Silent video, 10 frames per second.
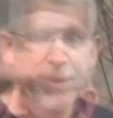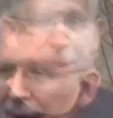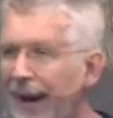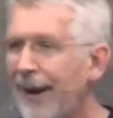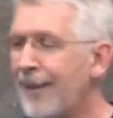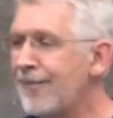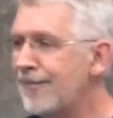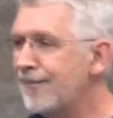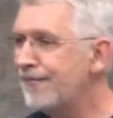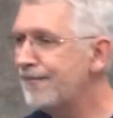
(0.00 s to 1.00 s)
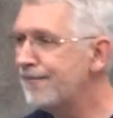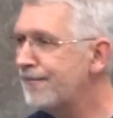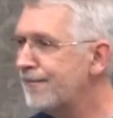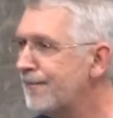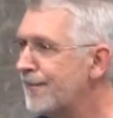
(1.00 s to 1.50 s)
Um,
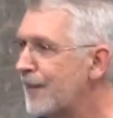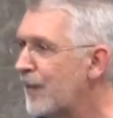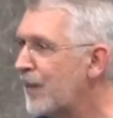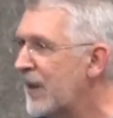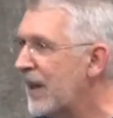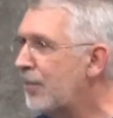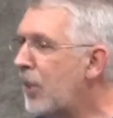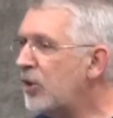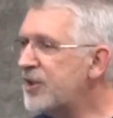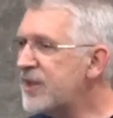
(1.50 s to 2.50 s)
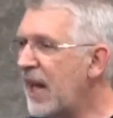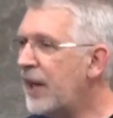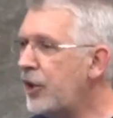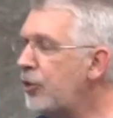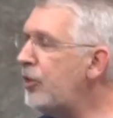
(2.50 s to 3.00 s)
Moses
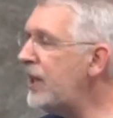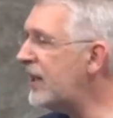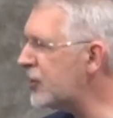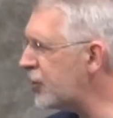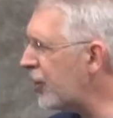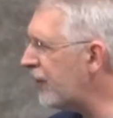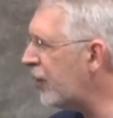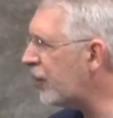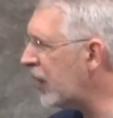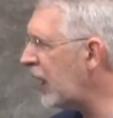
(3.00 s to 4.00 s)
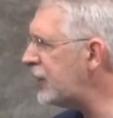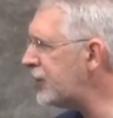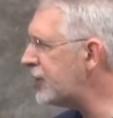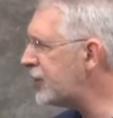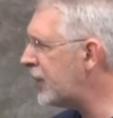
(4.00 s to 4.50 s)
had a unique sort of a
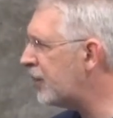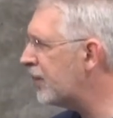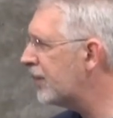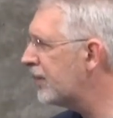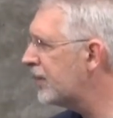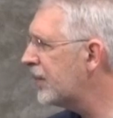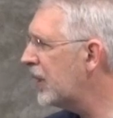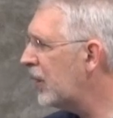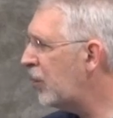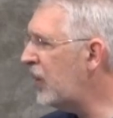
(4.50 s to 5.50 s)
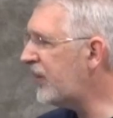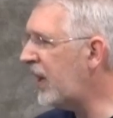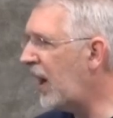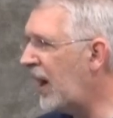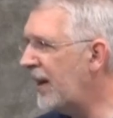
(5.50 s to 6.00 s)
relationship with
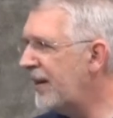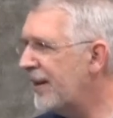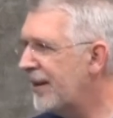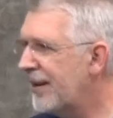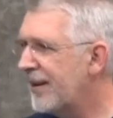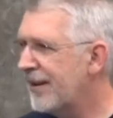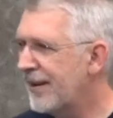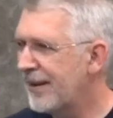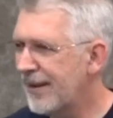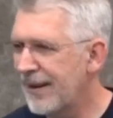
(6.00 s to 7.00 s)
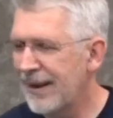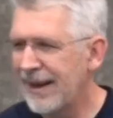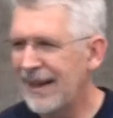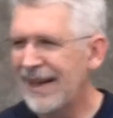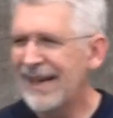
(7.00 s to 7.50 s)
God.
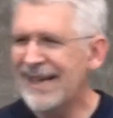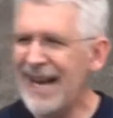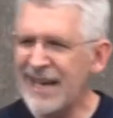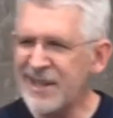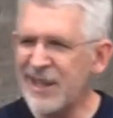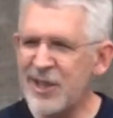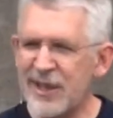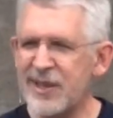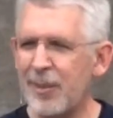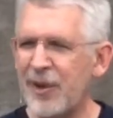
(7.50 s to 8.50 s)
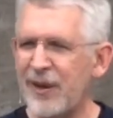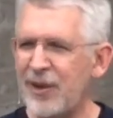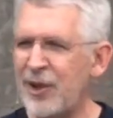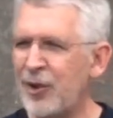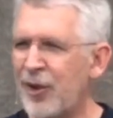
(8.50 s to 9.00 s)
Can I suggest something
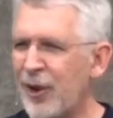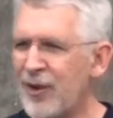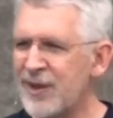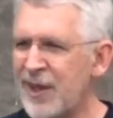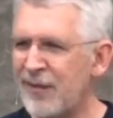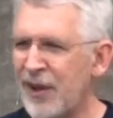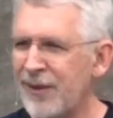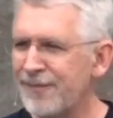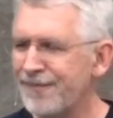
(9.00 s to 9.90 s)
to you, though, this evening?